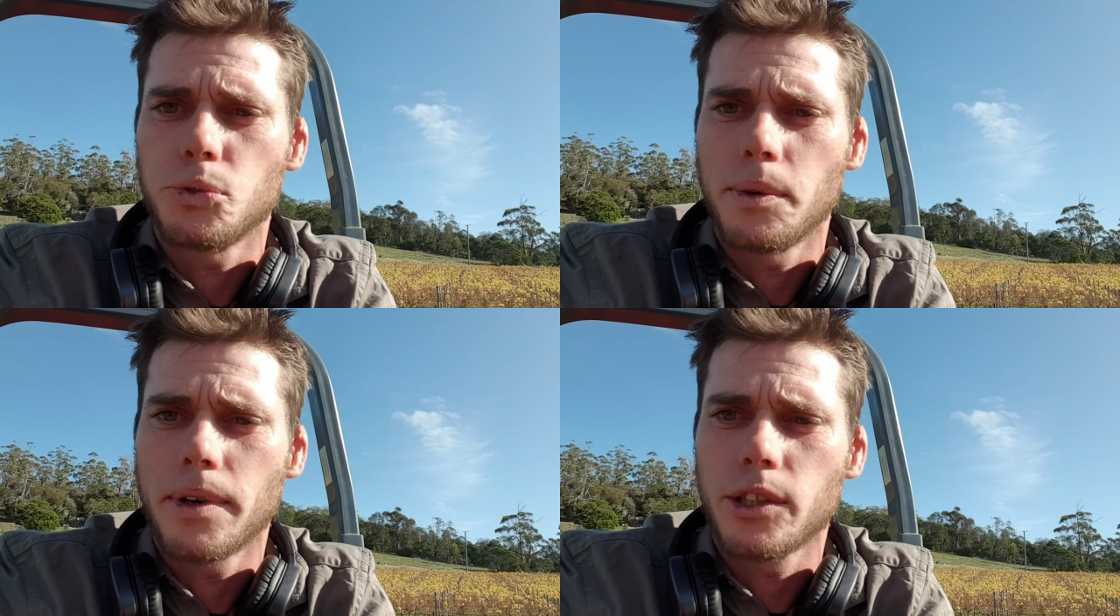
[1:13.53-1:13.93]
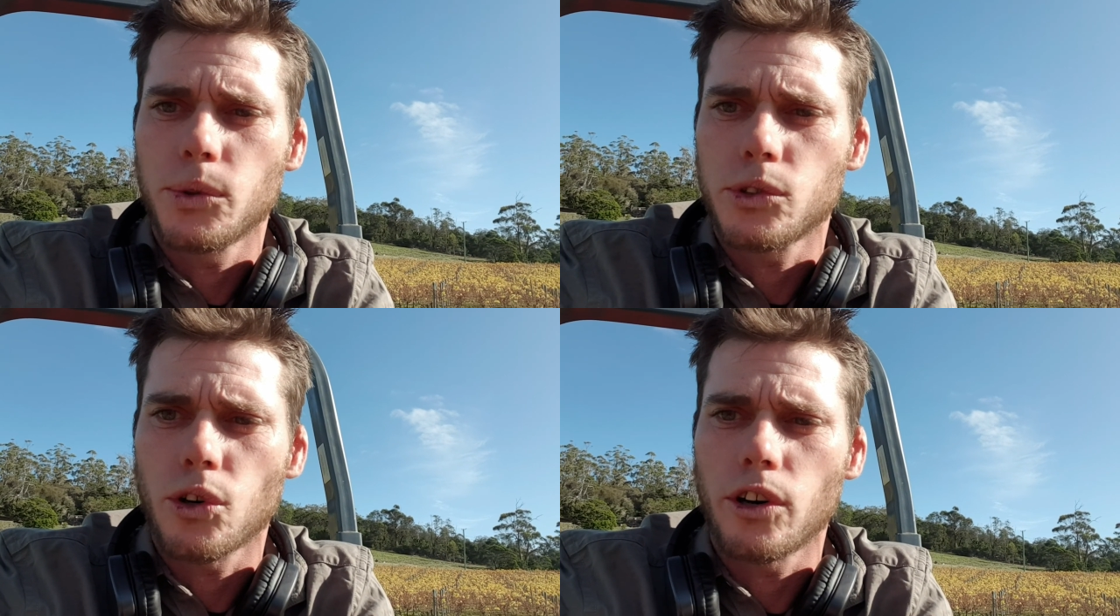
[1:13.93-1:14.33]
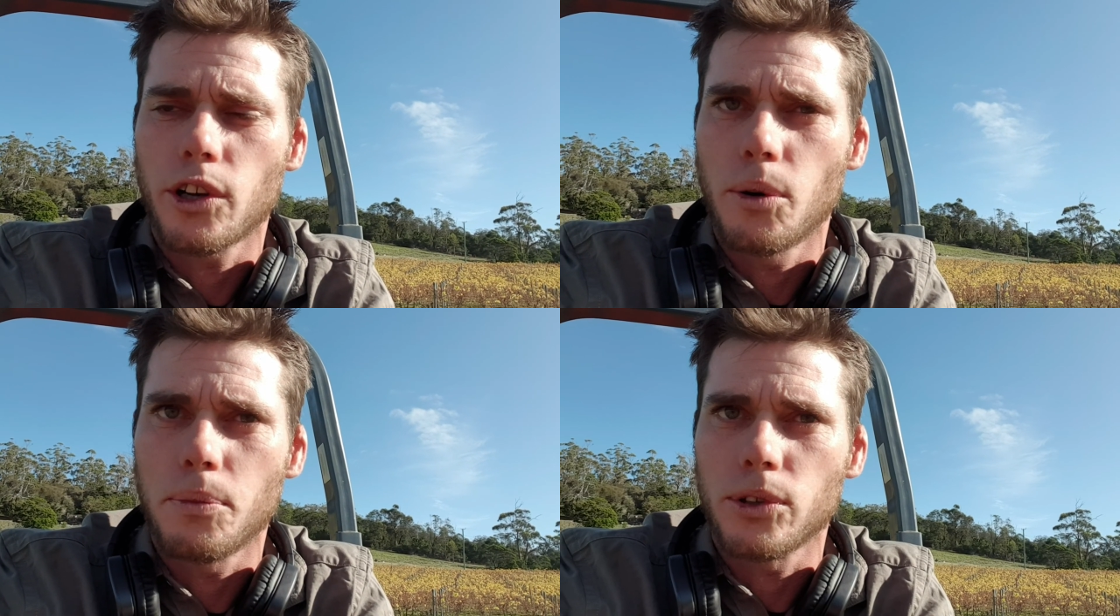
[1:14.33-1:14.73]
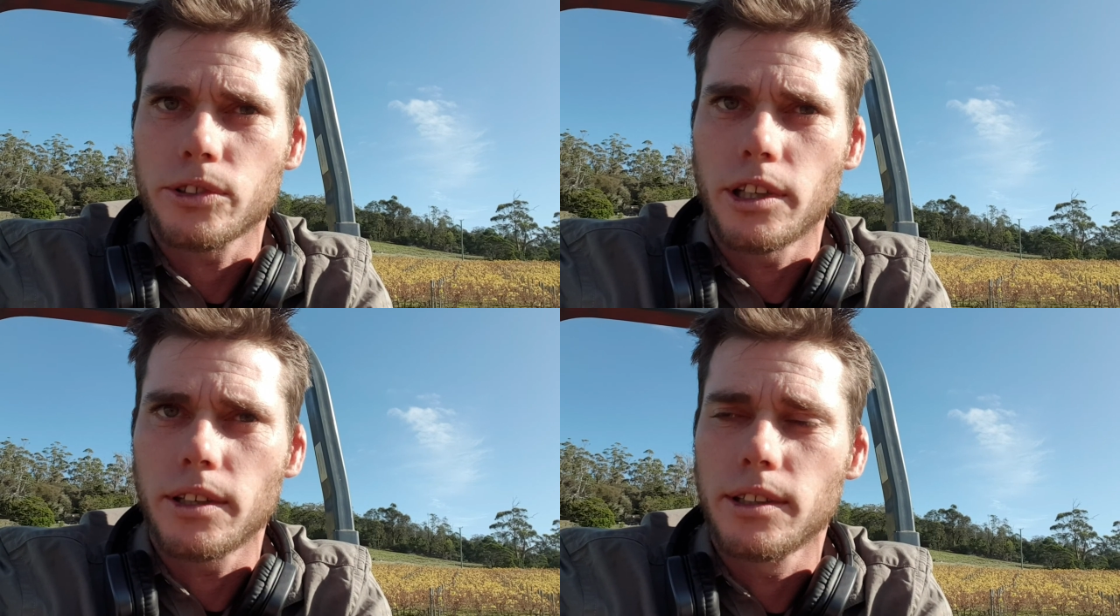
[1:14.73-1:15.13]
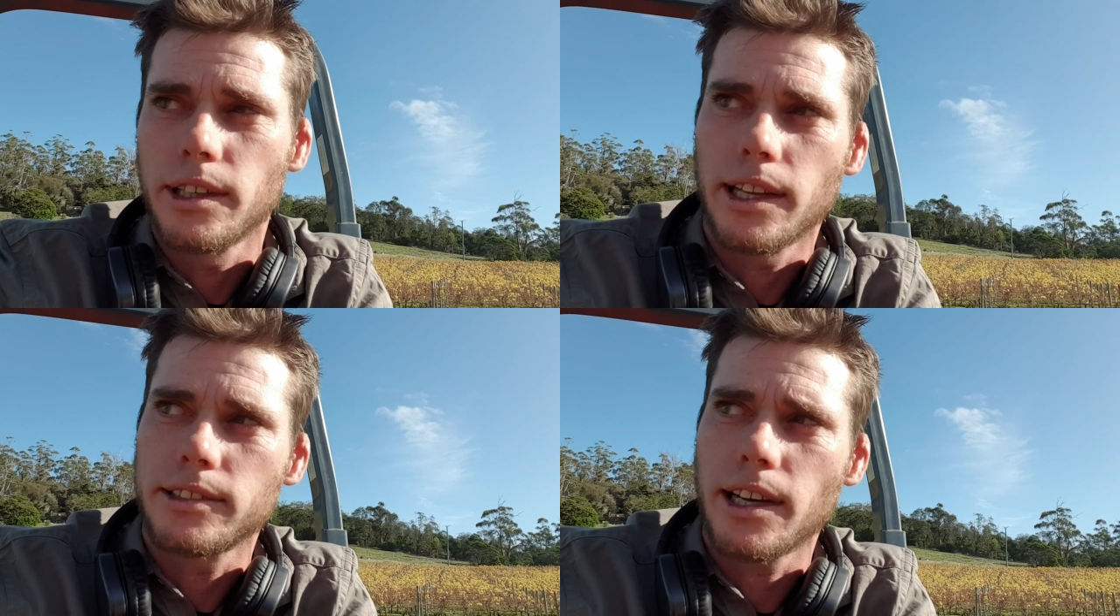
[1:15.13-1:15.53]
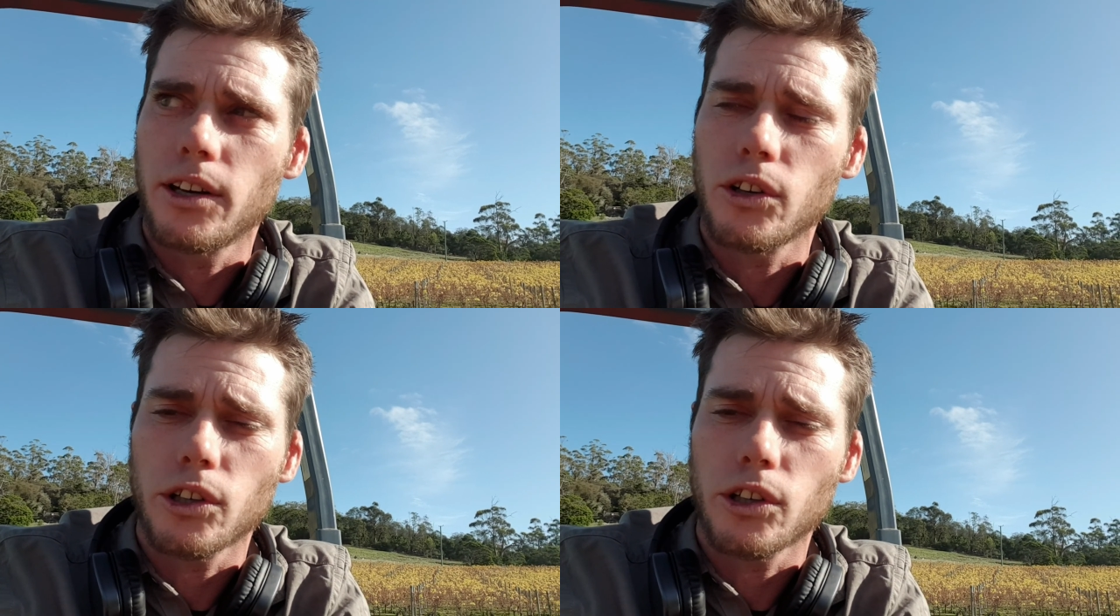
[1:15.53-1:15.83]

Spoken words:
We may as well try to compost it. And I say not